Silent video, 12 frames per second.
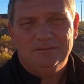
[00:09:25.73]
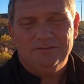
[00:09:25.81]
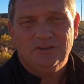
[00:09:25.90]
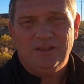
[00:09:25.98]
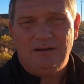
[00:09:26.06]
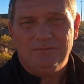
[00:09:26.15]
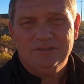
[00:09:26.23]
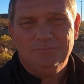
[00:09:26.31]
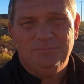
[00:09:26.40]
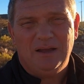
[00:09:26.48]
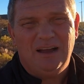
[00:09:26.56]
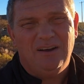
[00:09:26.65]
So that was
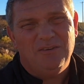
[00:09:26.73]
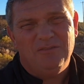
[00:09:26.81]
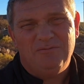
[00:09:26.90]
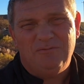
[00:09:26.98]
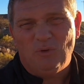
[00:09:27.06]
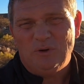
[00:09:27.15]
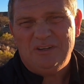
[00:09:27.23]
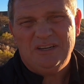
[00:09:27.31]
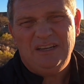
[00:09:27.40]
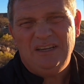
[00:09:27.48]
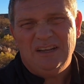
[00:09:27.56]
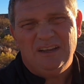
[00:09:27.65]
about
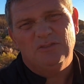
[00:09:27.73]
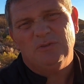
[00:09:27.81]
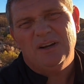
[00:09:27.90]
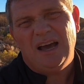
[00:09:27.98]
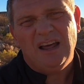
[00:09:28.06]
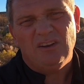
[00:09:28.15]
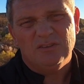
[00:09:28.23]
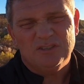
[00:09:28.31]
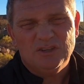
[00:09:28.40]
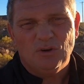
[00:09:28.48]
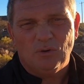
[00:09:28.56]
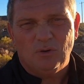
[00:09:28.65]

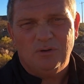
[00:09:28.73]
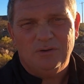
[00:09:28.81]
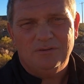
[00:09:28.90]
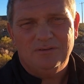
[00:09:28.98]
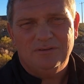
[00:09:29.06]
$1,400 total.